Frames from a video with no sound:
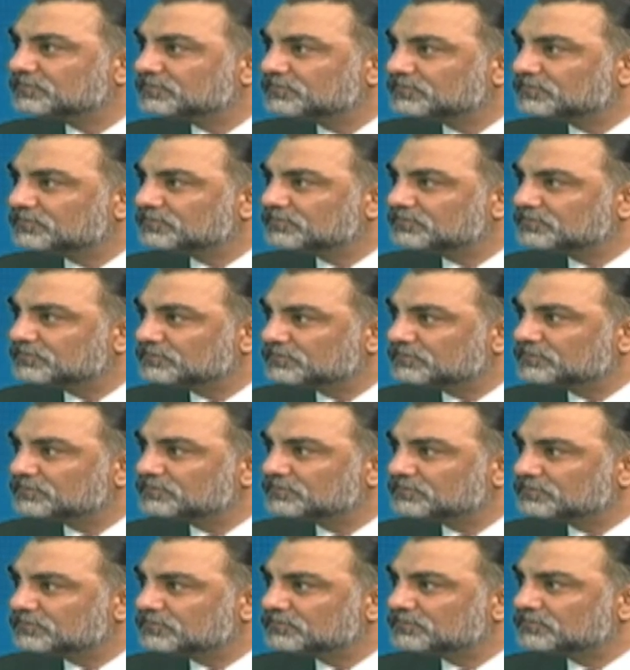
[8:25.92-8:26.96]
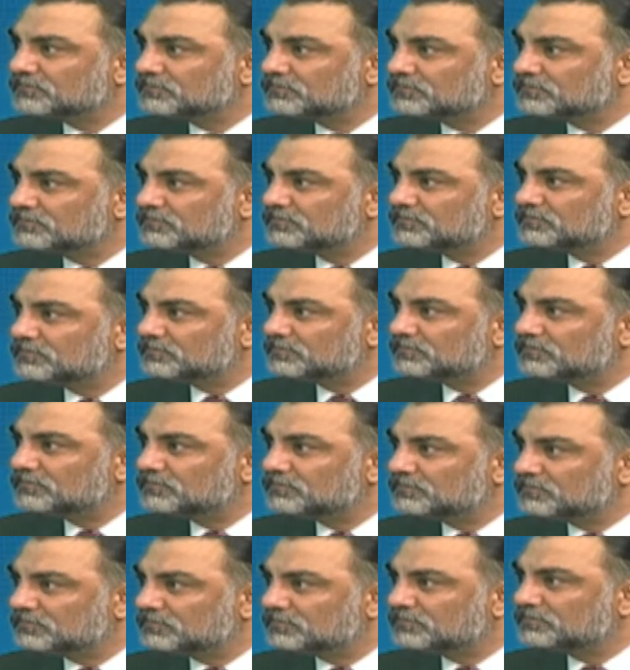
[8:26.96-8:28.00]

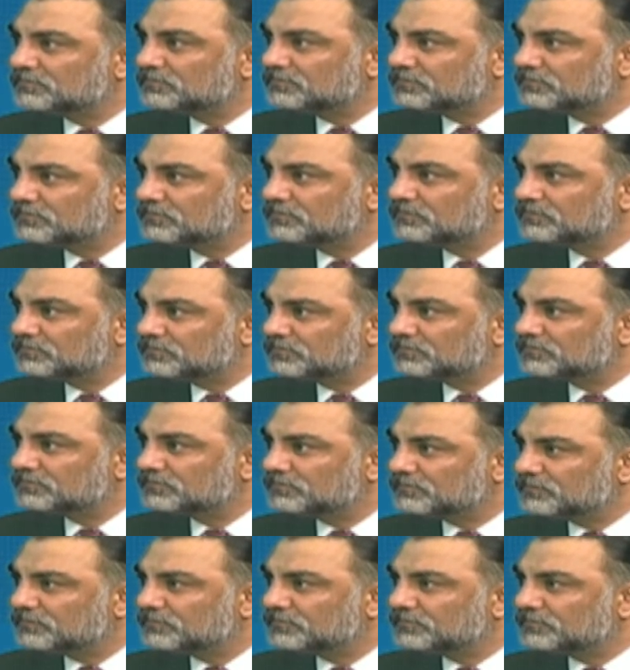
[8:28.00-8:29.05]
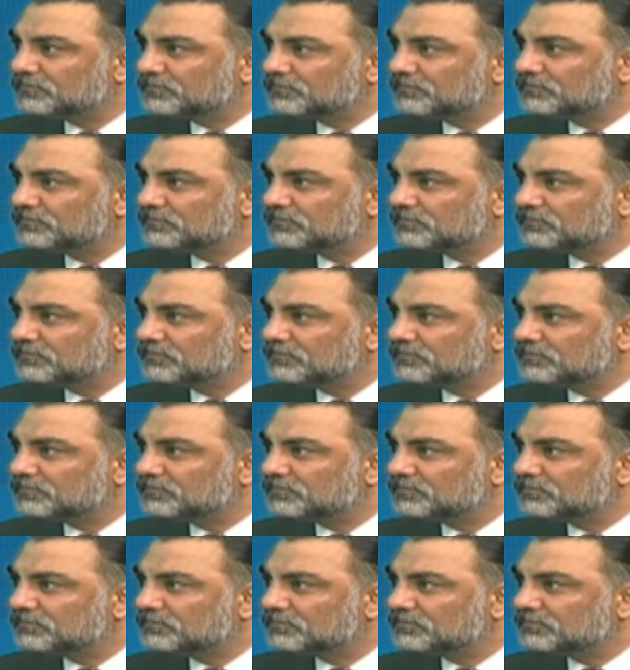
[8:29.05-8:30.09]

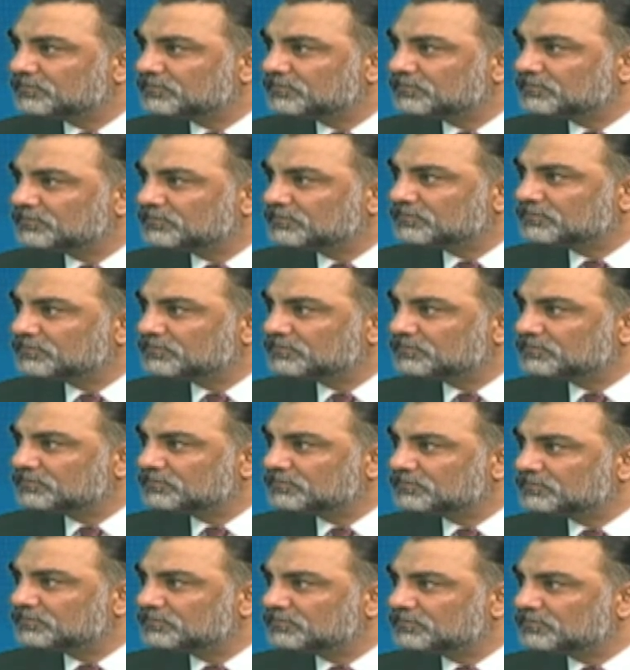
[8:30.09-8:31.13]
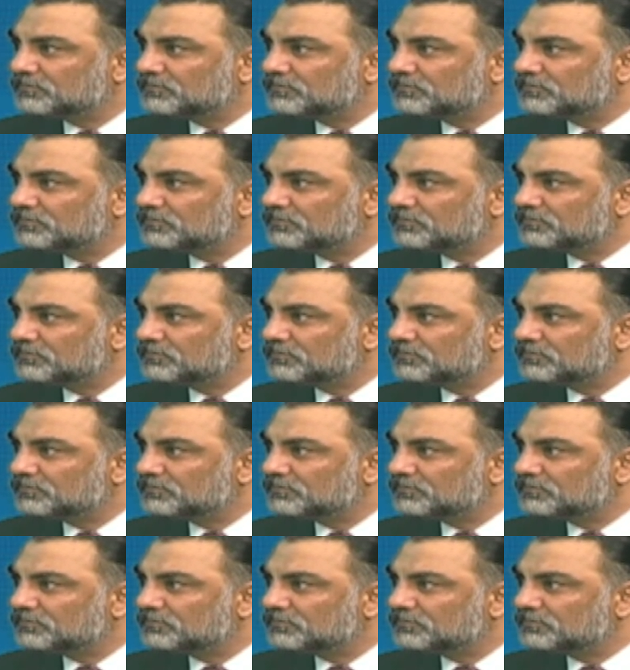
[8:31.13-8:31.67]
[no speech]